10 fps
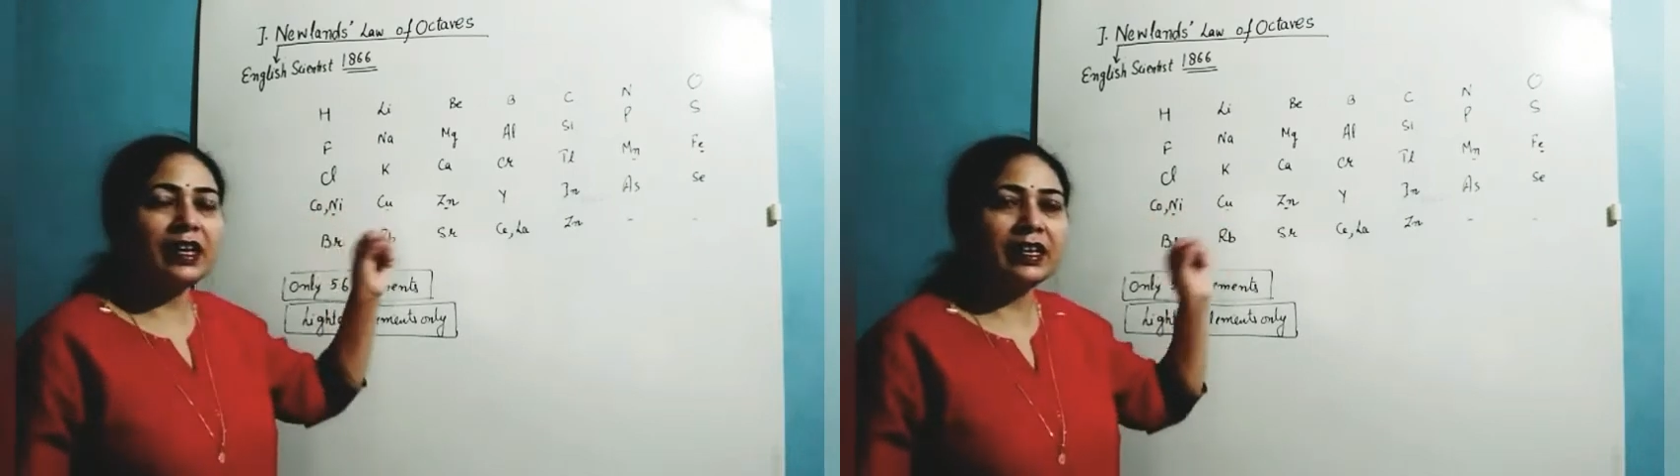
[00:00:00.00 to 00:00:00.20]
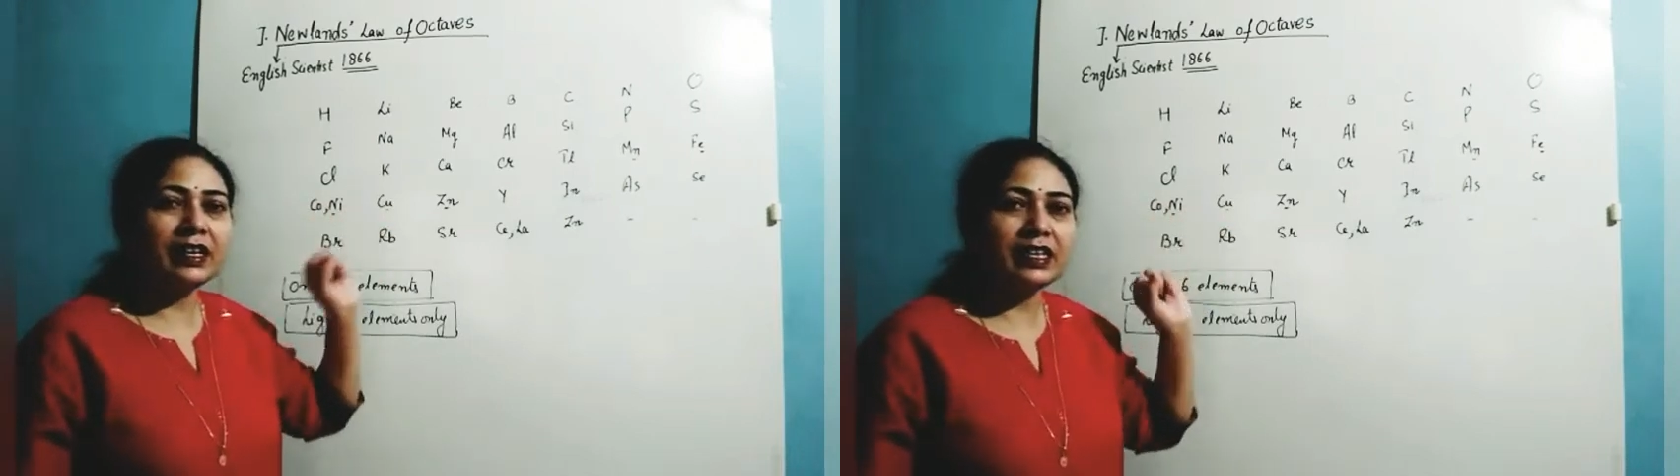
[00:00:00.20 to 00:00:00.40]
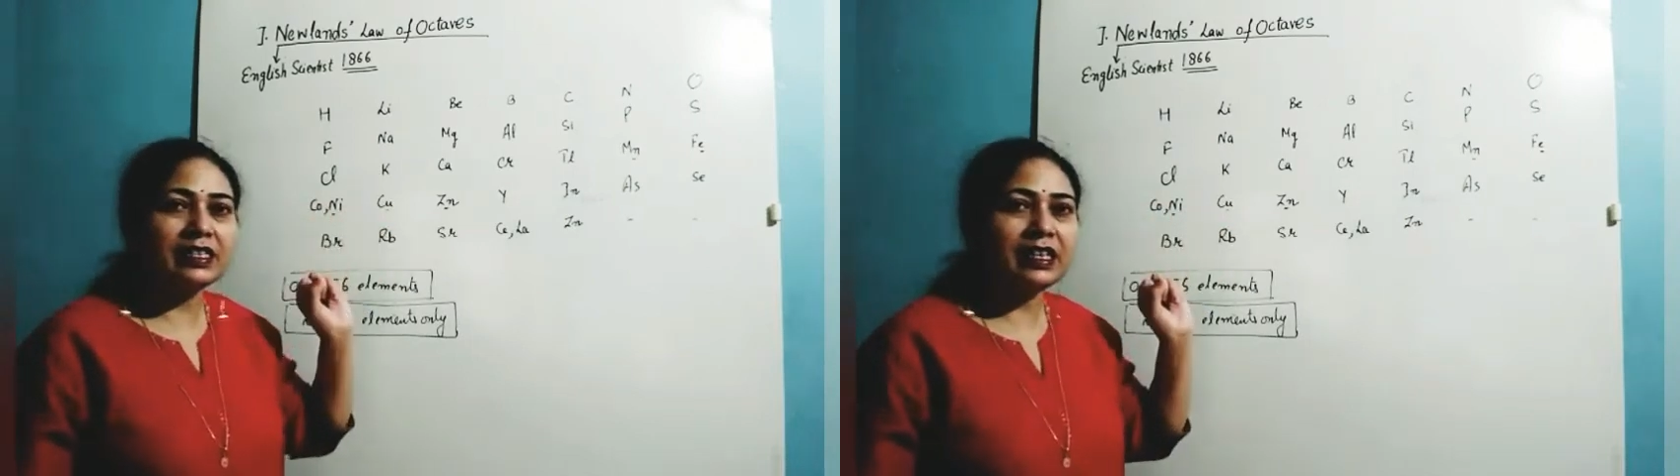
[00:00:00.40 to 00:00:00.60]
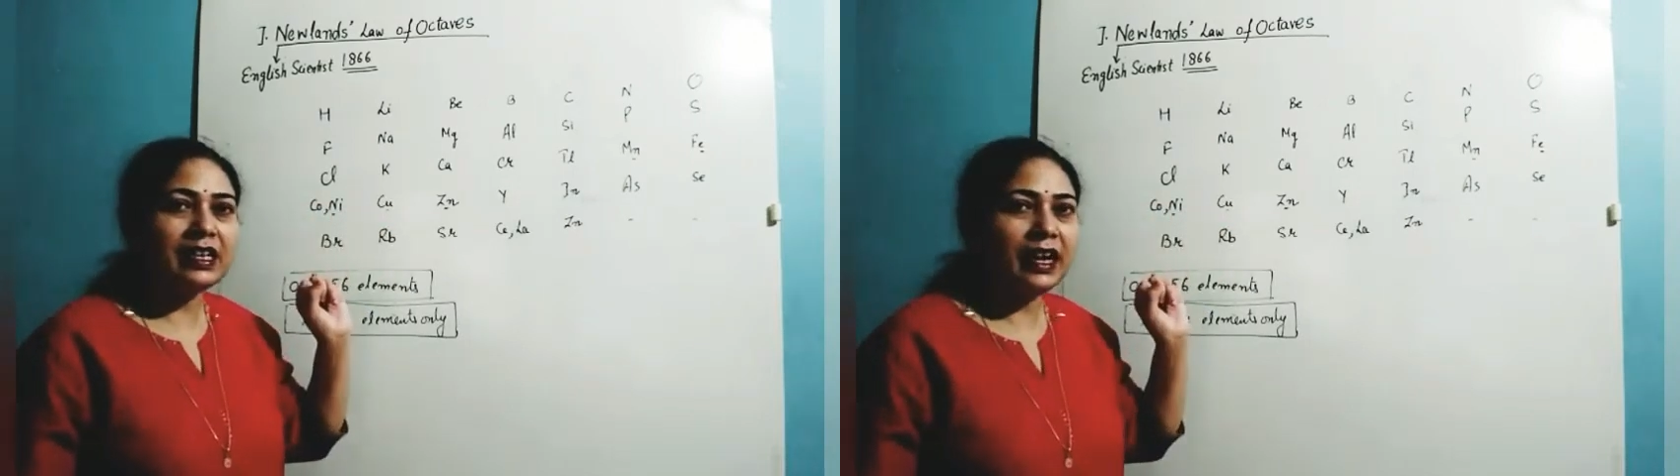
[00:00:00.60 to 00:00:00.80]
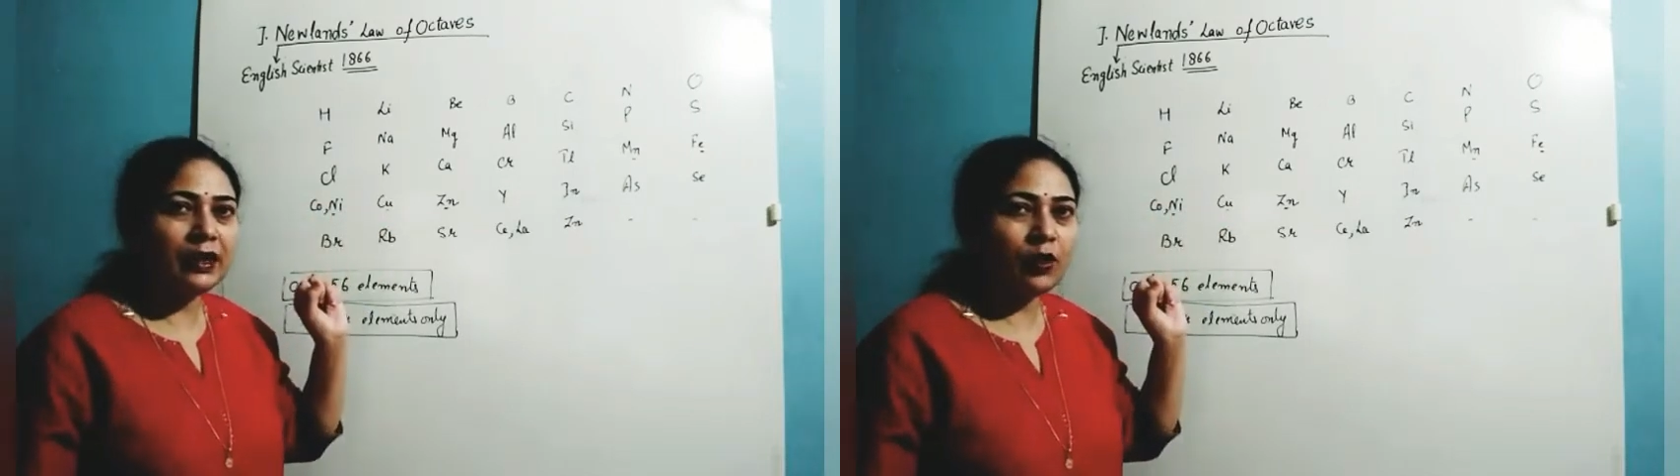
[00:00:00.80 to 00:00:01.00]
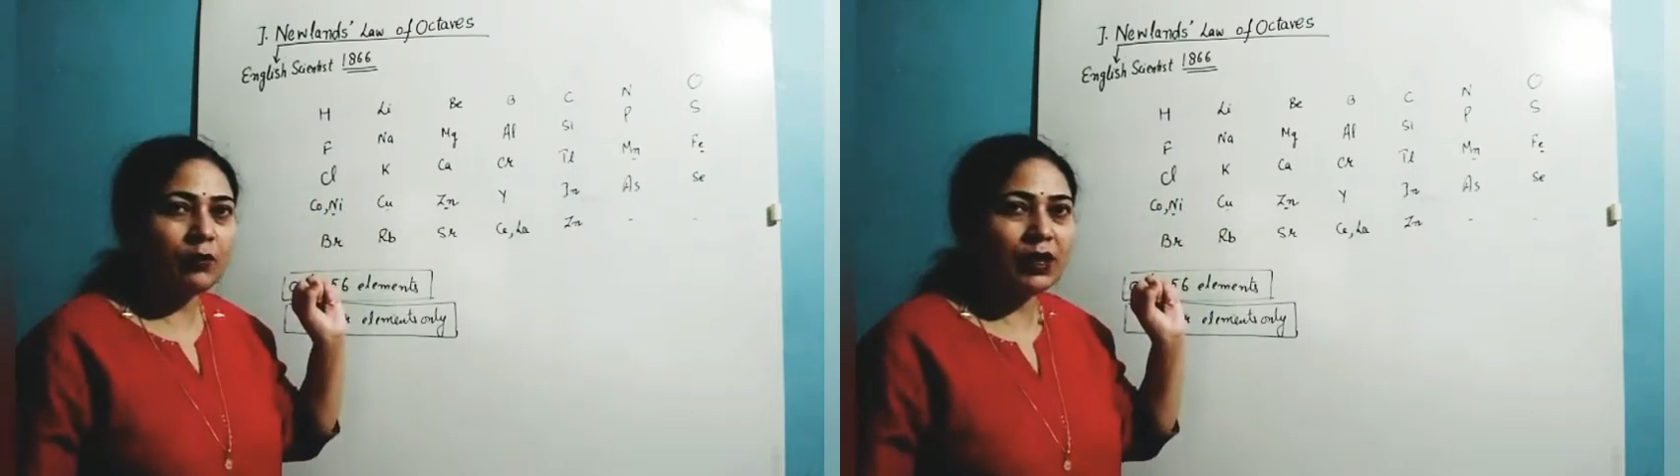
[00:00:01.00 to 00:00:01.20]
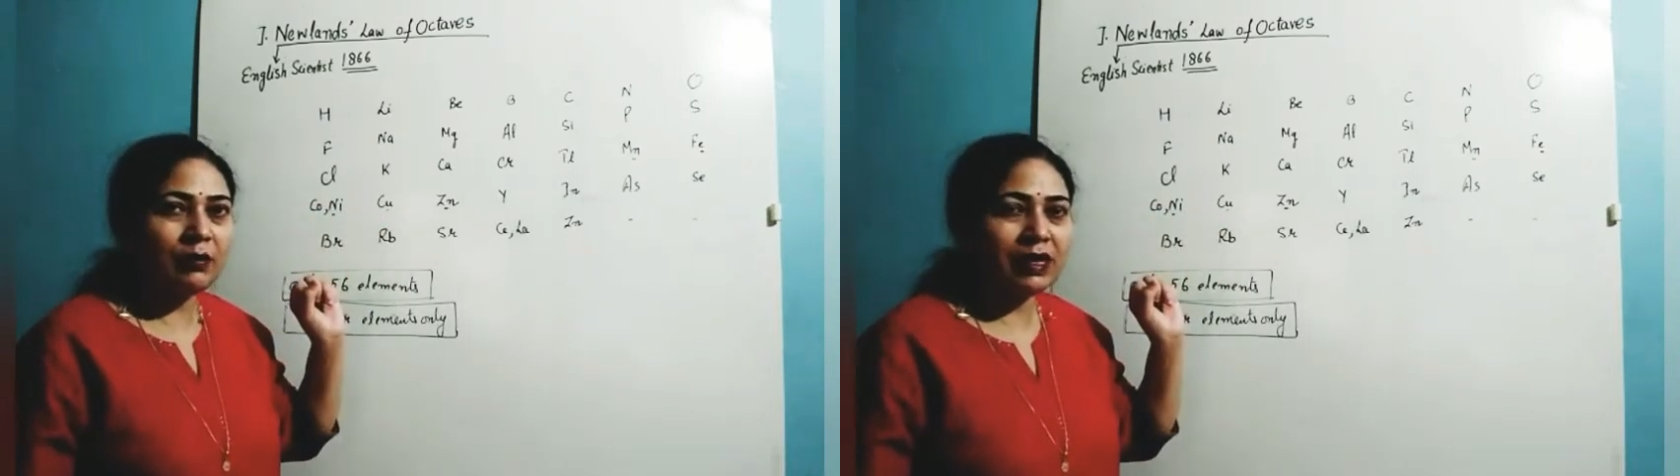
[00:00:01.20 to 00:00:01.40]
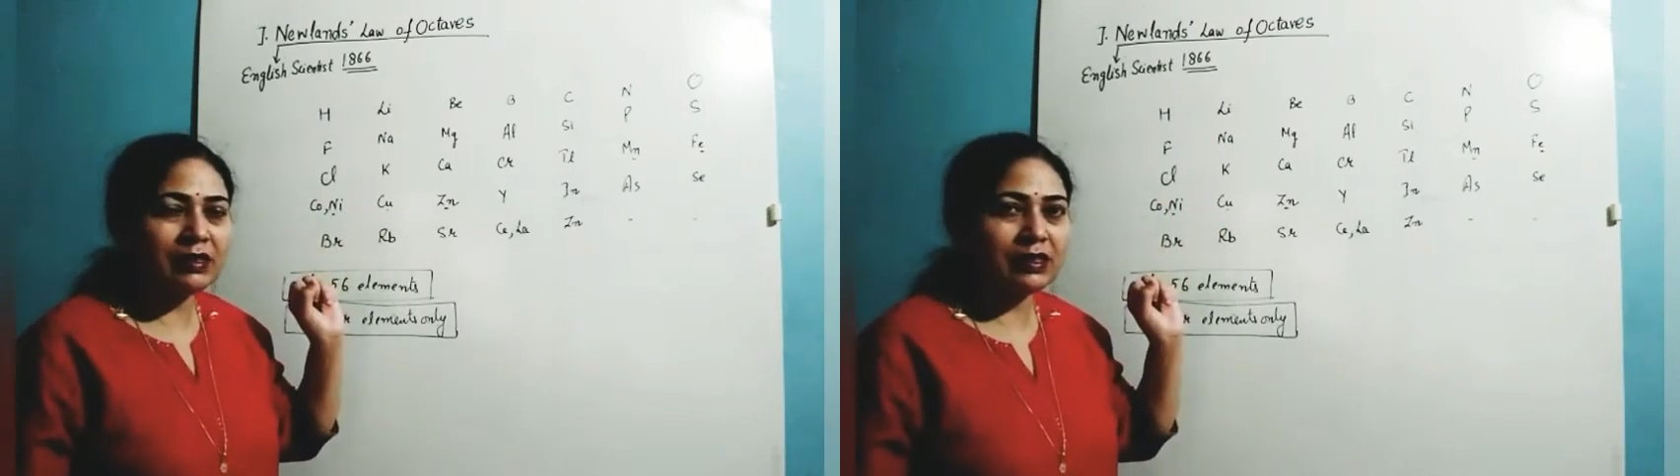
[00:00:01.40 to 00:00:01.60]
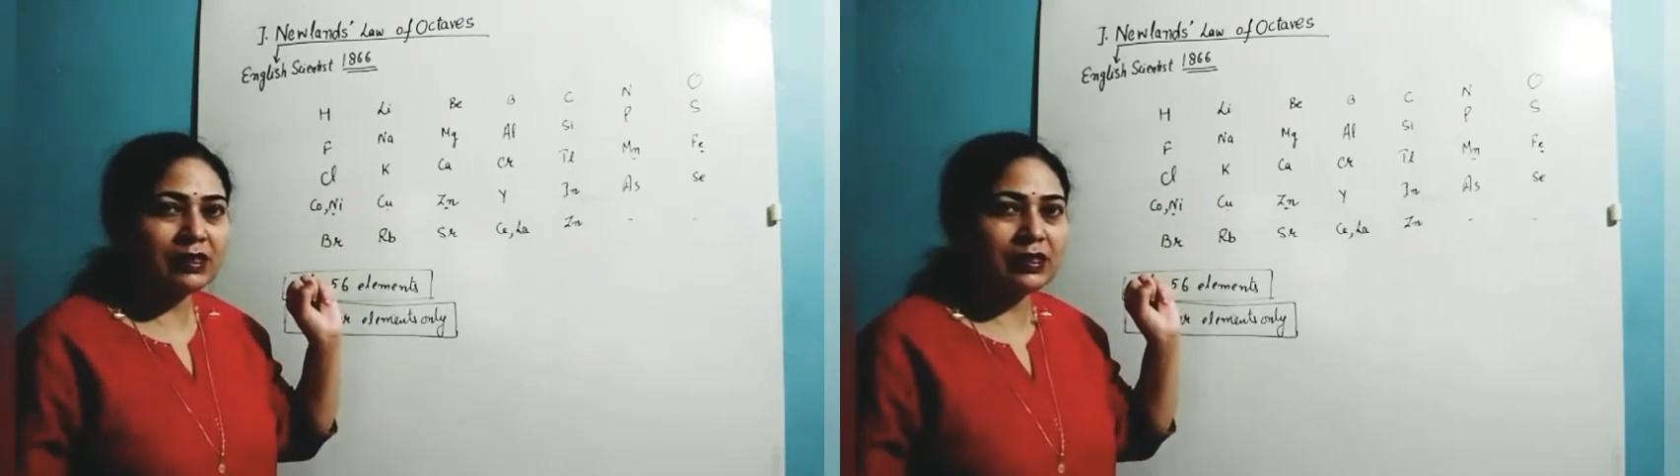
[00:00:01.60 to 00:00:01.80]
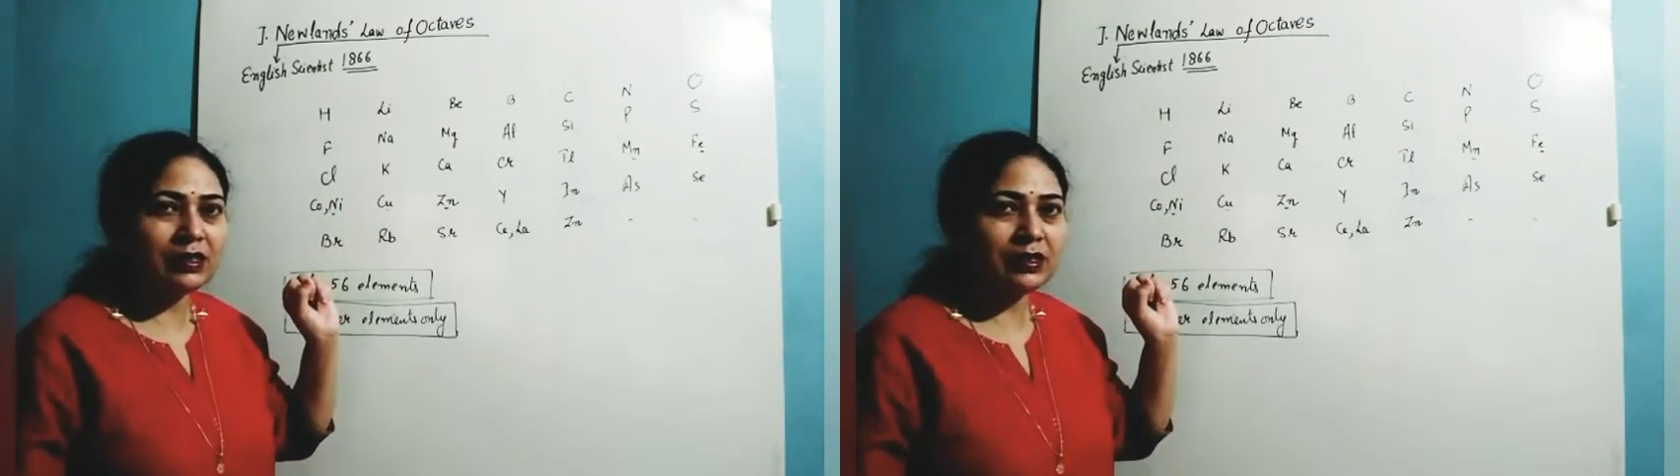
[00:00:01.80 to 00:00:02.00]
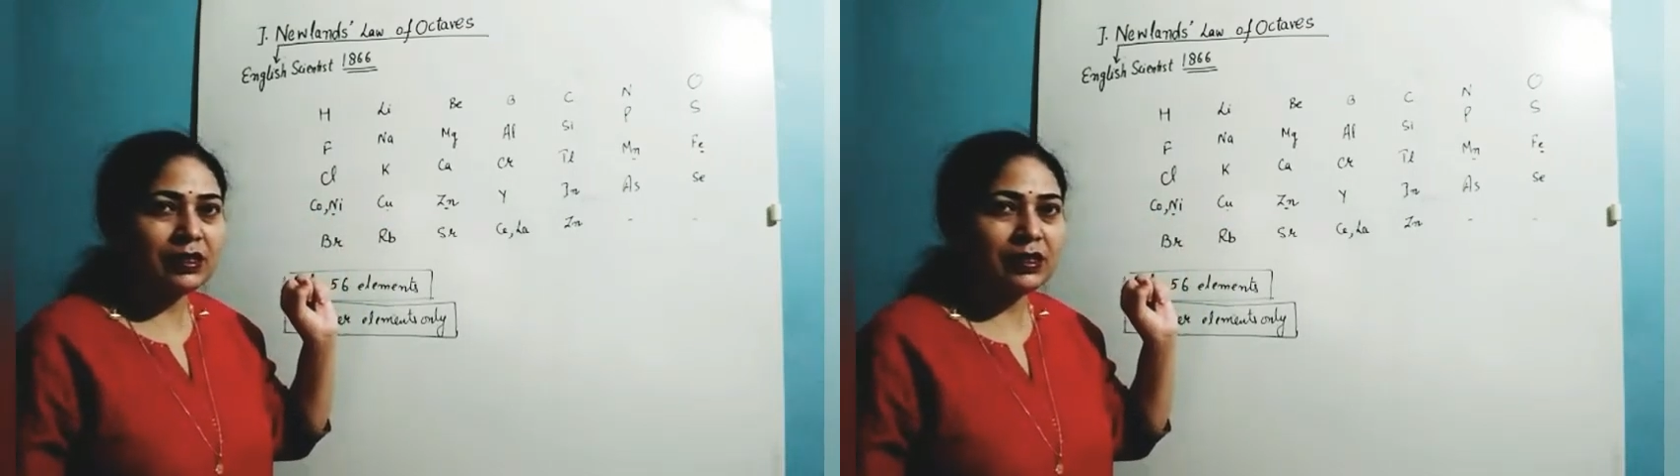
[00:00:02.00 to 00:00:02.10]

increasing atomic masses.